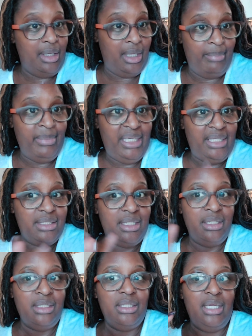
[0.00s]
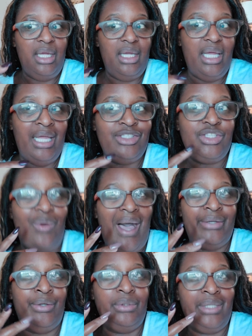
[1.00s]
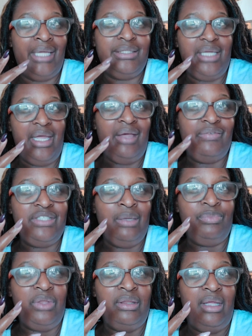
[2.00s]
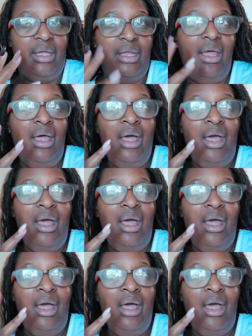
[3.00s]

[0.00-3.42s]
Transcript: a meat. And so I don't like to have something that